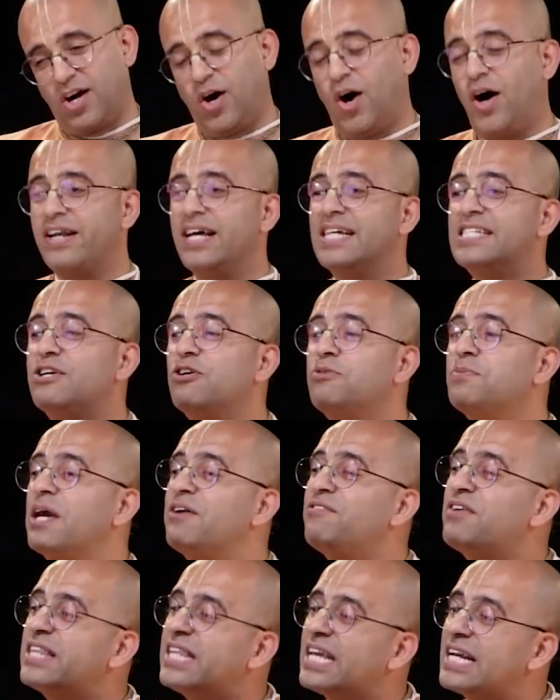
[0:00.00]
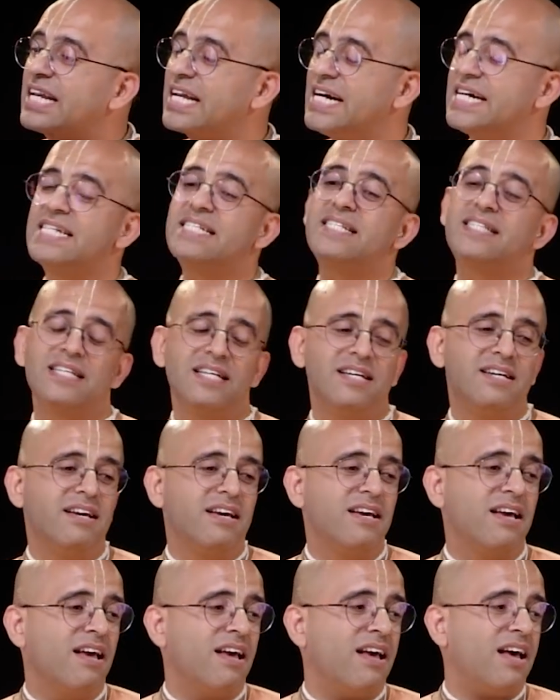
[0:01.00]
God has given me everything nice,
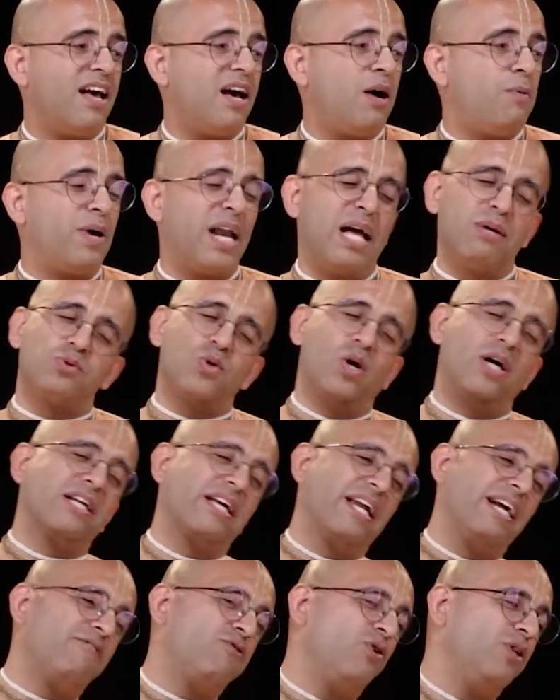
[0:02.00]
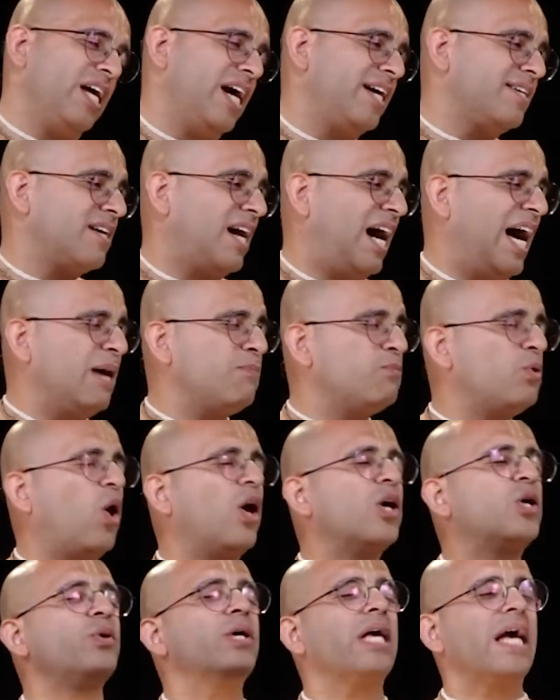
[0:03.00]
but I am so ungrateful that I am
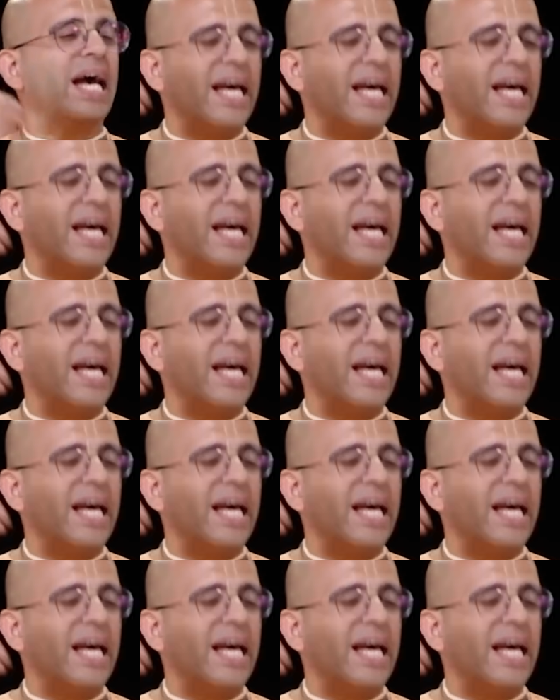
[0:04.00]
not doing